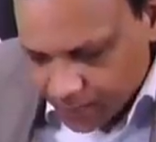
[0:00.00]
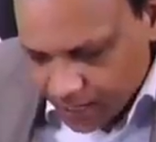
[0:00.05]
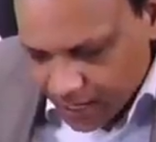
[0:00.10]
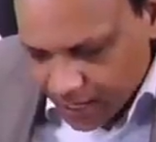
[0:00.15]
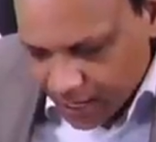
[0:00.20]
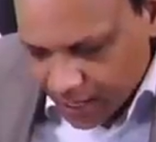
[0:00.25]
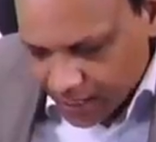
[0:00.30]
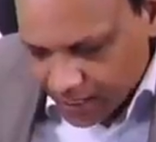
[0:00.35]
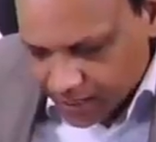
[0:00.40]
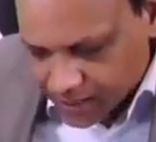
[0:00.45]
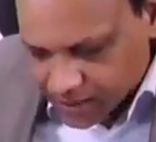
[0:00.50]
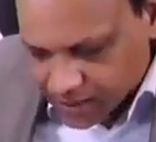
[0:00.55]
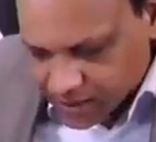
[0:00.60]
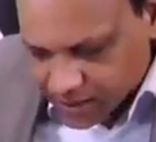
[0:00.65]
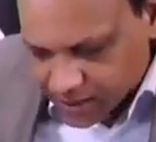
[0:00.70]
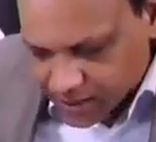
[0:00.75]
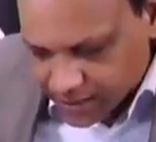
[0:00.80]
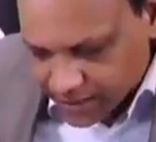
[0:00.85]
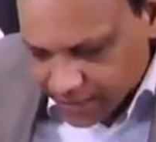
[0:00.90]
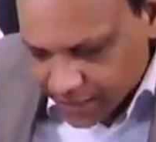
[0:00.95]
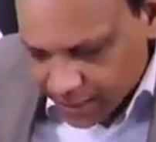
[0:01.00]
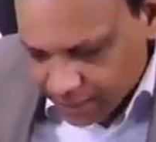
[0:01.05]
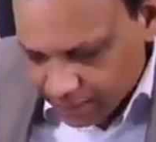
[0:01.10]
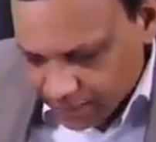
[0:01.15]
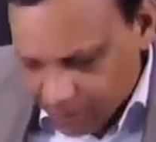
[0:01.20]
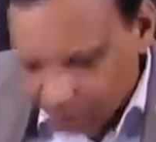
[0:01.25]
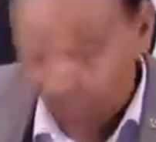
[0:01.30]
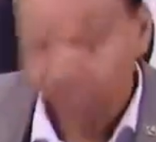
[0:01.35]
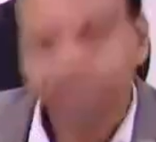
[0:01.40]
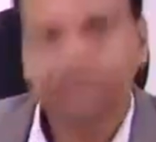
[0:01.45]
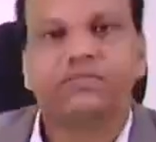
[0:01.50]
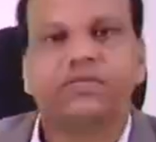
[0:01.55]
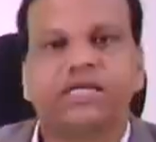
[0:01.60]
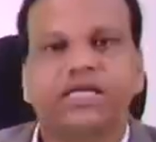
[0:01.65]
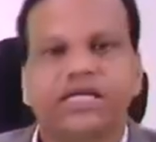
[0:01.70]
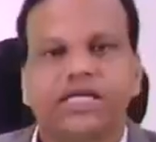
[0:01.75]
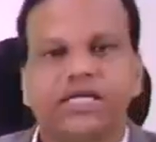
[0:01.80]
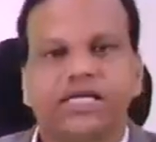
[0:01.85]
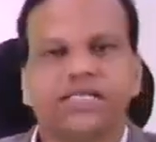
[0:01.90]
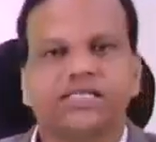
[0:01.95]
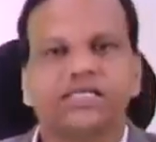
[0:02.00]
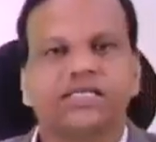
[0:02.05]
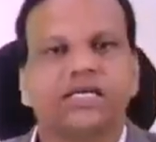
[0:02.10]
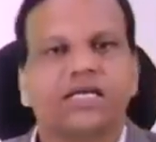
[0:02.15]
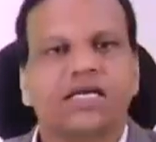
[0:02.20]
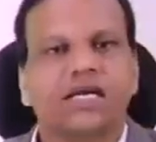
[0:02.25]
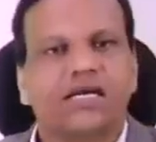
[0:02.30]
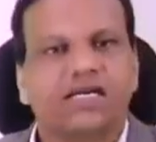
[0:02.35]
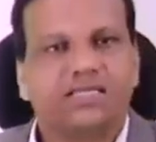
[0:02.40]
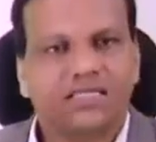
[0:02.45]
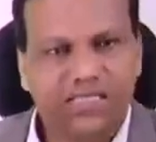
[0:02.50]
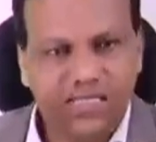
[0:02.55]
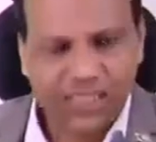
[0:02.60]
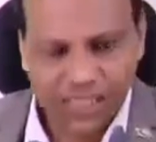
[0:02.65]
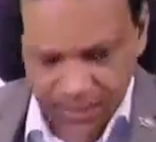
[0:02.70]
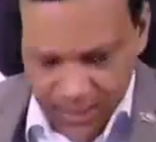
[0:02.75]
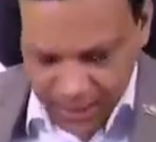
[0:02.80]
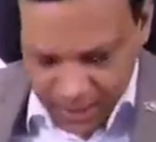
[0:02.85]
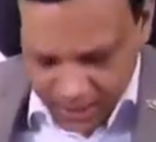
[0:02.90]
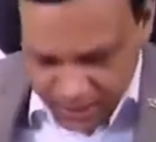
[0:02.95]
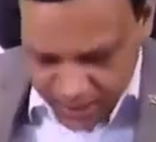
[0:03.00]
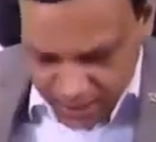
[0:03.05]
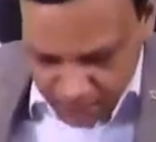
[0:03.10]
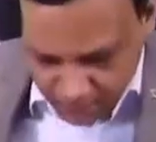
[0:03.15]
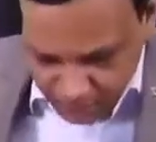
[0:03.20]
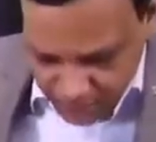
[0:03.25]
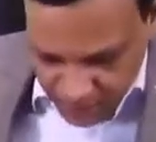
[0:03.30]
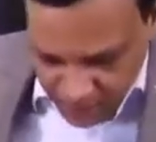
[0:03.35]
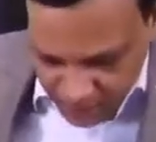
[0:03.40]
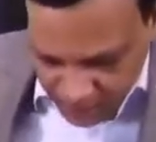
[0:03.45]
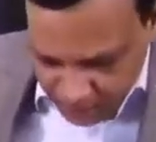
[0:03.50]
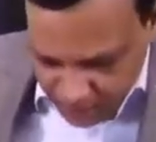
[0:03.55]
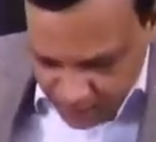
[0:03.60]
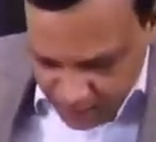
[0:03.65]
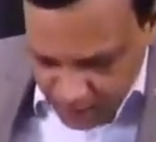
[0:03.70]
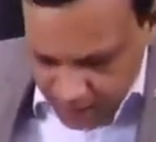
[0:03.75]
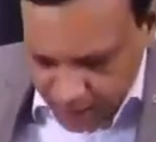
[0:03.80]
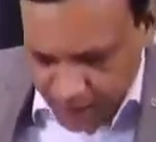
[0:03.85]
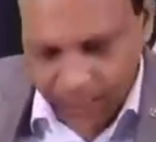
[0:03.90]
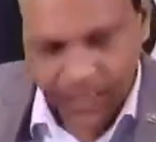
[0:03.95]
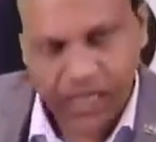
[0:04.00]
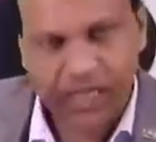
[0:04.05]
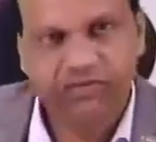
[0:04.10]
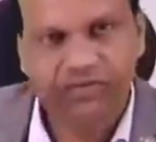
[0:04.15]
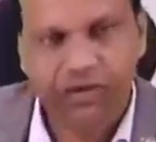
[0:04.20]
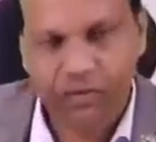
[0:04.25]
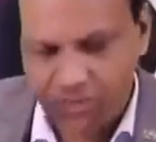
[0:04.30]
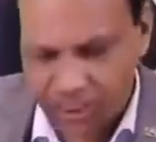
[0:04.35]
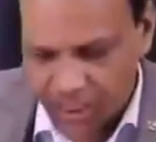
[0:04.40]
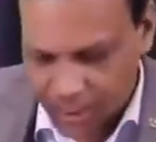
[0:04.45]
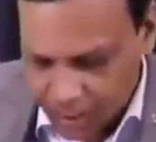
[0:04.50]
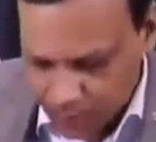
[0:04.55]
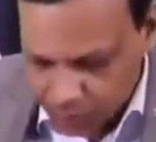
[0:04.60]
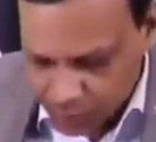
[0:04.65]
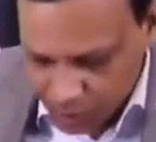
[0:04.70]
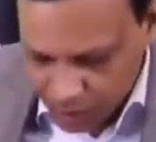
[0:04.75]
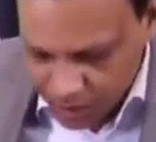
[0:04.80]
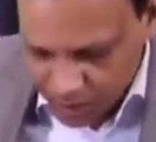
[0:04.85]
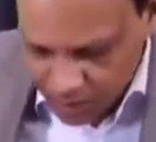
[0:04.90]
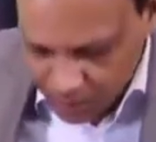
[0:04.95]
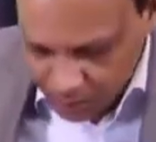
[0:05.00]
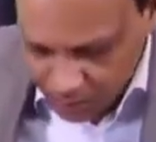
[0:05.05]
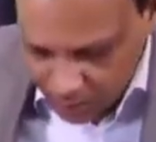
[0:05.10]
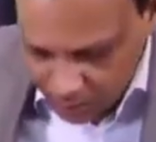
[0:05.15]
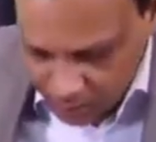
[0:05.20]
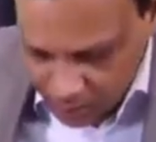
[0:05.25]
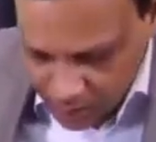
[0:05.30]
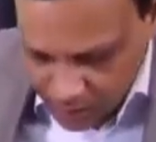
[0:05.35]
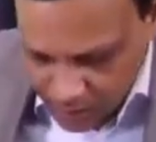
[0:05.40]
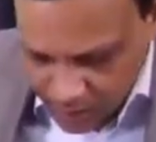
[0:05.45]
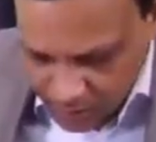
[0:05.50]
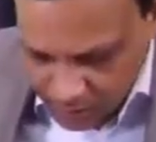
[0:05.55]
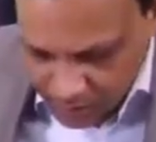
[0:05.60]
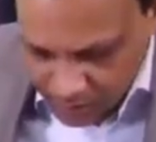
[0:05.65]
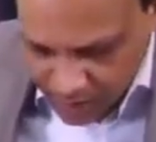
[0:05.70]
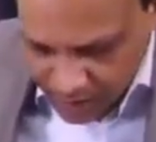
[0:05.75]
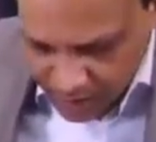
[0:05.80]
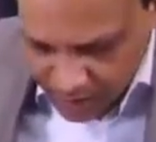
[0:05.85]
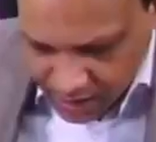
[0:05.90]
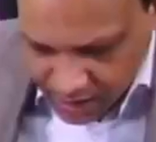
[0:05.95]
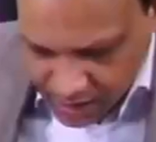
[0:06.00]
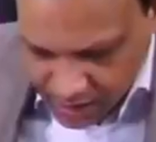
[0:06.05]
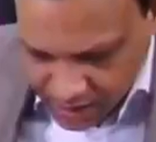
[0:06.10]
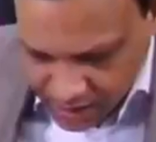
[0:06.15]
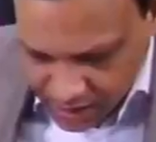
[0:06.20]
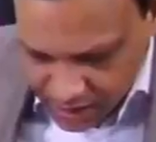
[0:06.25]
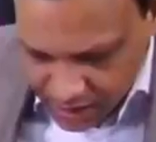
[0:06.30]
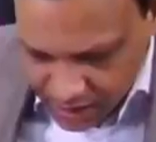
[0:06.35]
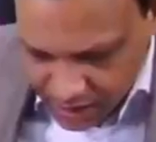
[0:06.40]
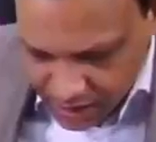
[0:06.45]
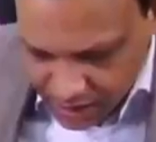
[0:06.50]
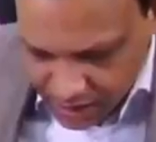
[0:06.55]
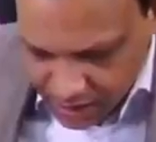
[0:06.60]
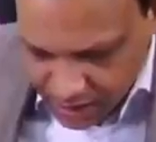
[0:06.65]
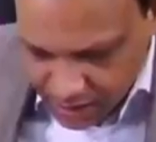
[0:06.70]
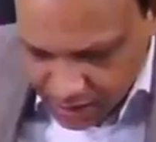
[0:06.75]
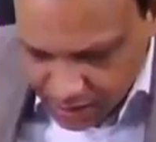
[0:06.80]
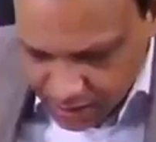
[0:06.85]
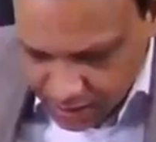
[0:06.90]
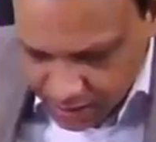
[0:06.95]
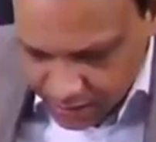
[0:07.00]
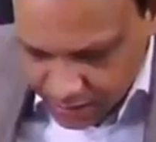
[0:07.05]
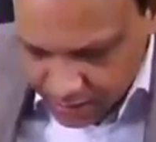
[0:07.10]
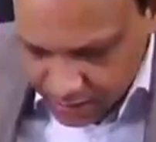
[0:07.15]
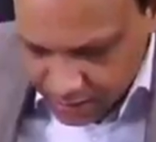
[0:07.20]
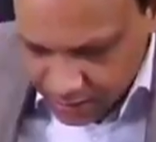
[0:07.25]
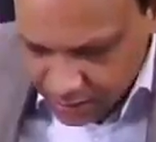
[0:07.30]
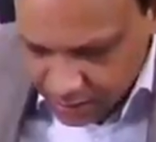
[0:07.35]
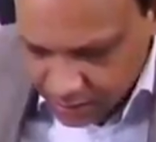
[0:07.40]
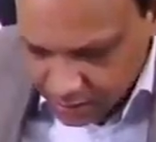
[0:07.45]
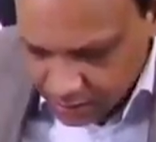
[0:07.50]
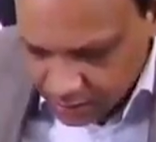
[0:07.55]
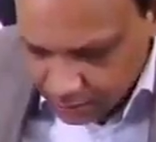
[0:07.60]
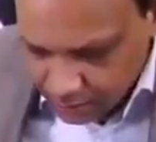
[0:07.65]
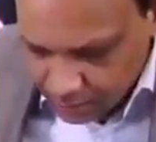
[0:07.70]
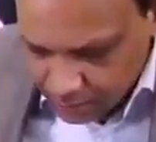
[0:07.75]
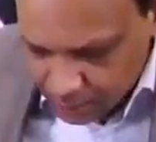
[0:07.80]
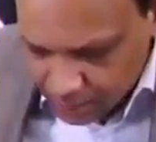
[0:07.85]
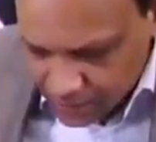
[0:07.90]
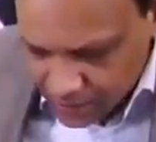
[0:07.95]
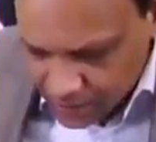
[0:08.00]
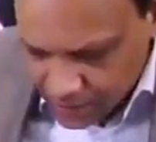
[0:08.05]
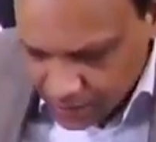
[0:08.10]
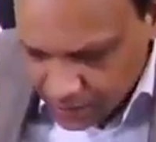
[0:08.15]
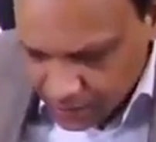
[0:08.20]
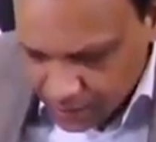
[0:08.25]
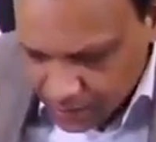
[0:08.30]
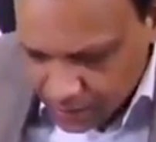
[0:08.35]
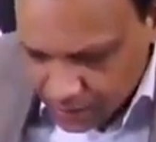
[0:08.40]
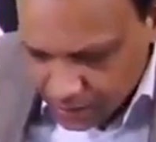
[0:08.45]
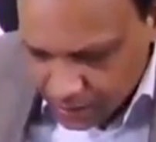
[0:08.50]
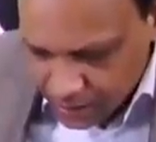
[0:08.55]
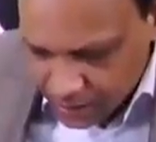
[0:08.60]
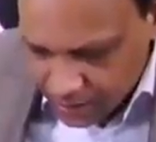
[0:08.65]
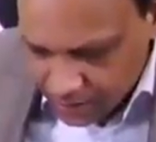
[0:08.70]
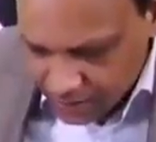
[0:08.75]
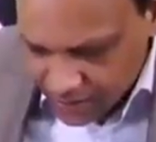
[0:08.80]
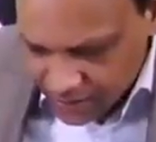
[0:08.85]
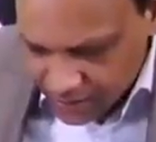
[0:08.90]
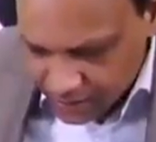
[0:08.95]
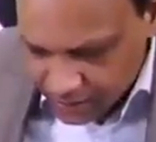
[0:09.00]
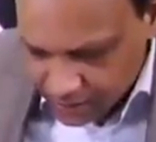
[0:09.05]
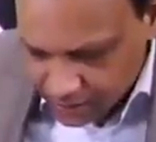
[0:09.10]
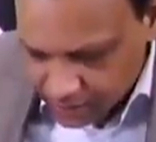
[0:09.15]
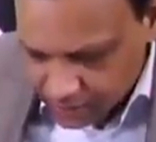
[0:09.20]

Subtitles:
Anacetrapib, it is CETP inhibitor. Again, from the name you can remember, name contains CETP inhibitor.